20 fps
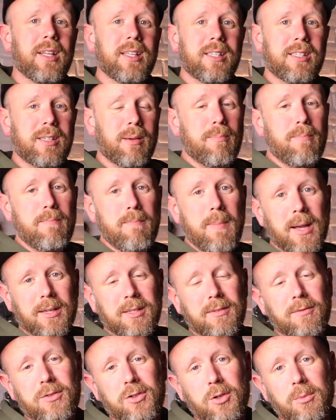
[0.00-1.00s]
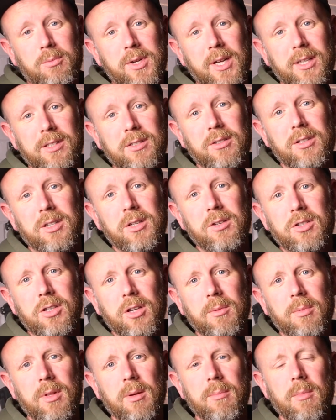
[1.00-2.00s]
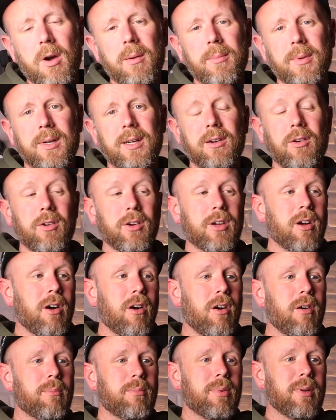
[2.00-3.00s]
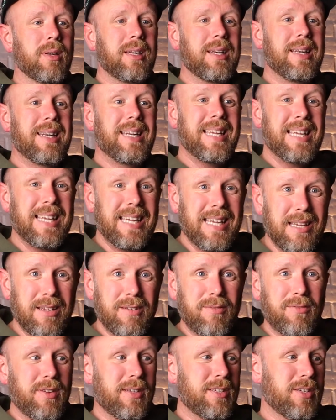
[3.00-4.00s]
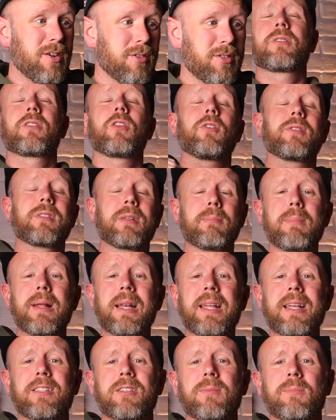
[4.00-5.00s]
It's a massive subject on YouTube at the moment, and I can't believe he's got 90 million